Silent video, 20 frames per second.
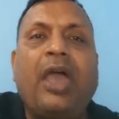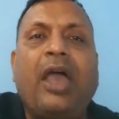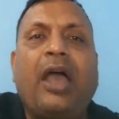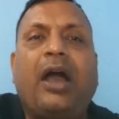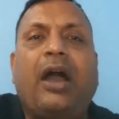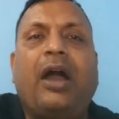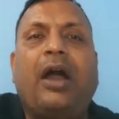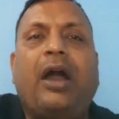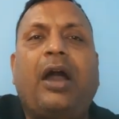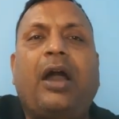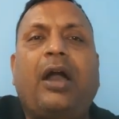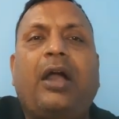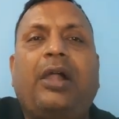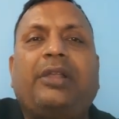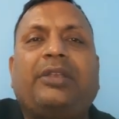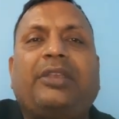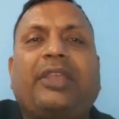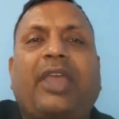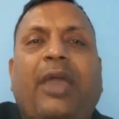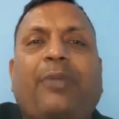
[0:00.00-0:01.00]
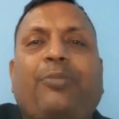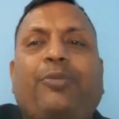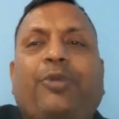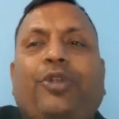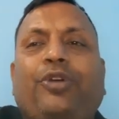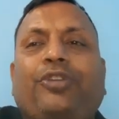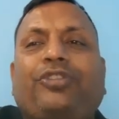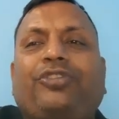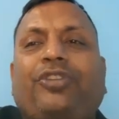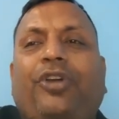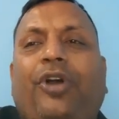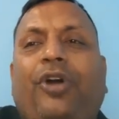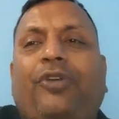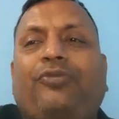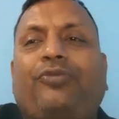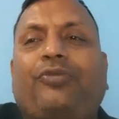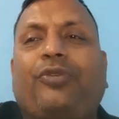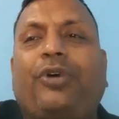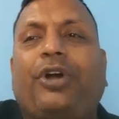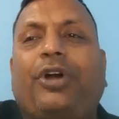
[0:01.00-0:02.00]
Uh, approach
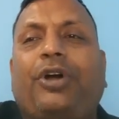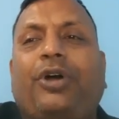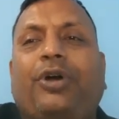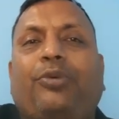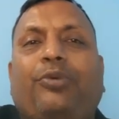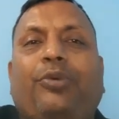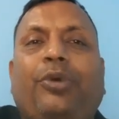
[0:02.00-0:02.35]
of uh,